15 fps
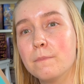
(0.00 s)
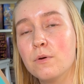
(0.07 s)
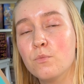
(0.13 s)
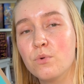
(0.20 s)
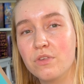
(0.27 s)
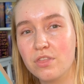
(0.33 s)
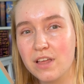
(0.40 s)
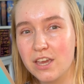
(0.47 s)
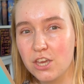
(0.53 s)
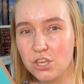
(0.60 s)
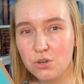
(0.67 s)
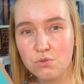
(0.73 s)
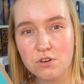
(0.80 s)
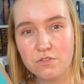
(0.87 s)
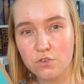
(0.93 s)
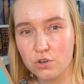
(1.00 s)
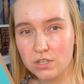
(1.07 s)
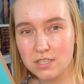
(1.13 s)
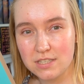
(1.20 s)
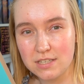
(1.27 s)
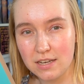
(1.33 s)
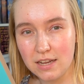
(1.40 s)
with like Universe
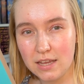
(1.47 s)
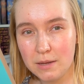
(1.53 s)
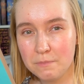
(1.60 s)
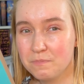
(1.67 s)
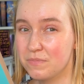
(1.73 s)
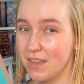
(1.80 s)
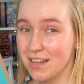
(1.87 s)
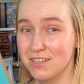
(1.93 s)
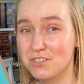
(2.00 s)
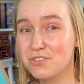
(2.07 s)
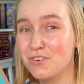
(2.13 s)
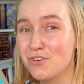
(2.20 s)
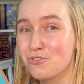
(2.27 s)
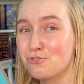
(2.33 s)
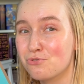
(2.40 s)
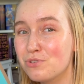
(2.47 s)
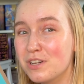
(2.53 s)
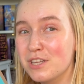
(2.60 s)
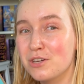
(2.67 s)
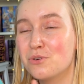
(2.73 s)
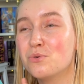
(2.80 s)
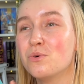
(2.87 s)
City. That's
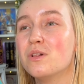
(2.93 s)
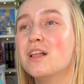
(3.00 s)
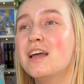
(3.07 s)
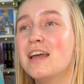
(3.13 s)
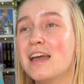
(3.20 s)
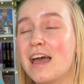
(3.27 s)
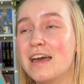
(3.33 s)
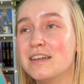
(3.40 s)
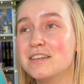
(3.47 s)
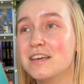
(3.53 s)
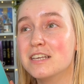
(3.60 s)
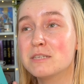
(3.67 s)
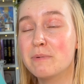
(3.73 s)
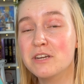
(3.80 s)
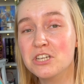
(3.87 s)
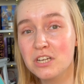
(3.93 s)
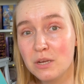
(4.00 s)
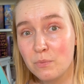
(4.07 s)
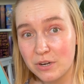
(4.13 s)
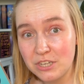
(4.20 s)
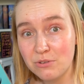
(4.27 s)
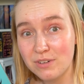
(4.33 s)
really cool. And especially
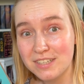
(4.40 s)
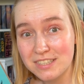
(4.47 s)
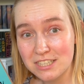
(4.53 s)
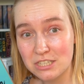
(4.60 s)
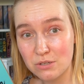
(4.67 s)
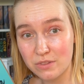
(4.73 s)
when you listen to